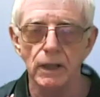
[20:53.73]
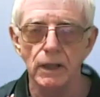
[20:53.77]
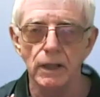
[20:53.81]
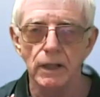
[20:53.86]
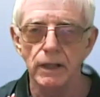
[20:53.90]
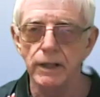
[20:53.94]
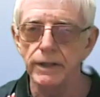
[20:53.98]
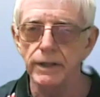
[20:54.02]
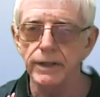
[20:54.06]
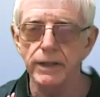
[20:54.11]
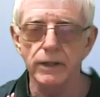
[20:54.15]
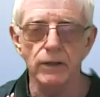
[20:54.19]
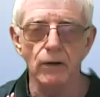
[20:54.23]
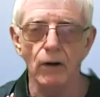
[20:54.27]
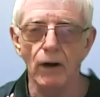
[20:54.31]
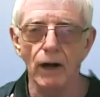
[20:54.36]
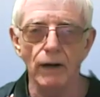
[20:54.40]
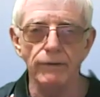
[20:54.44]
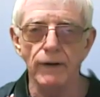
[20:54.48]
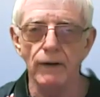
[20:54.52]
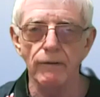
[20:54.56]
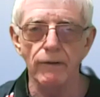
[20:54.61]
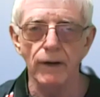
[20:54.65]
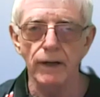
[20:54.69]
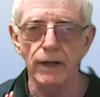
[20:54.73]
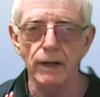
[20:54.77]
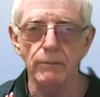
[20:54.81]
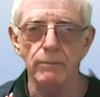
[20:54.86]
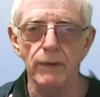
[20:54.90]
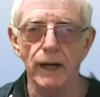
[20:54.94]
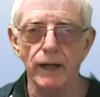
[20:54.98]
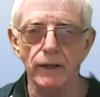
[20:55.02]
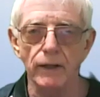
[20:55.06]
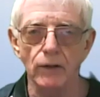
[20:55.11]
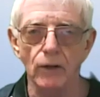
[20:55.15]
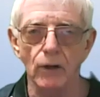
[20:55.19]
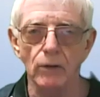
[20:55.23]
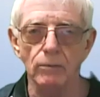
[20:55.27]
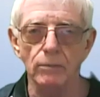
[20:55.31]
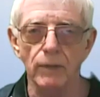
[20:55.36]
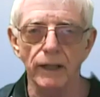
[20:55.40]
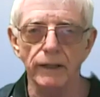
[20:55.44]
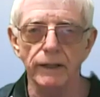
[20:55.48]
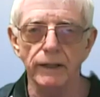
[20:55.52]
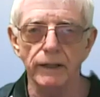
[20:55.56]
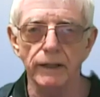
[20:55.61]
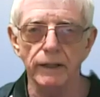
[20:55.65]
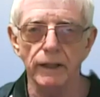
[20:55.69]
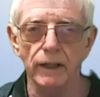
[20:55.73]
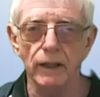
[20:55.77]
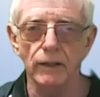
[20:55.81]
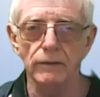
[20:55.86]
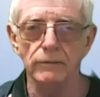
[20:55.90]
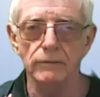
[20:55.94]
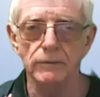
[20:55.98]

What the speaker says: He said, no, I've never had a Bangkok bank account.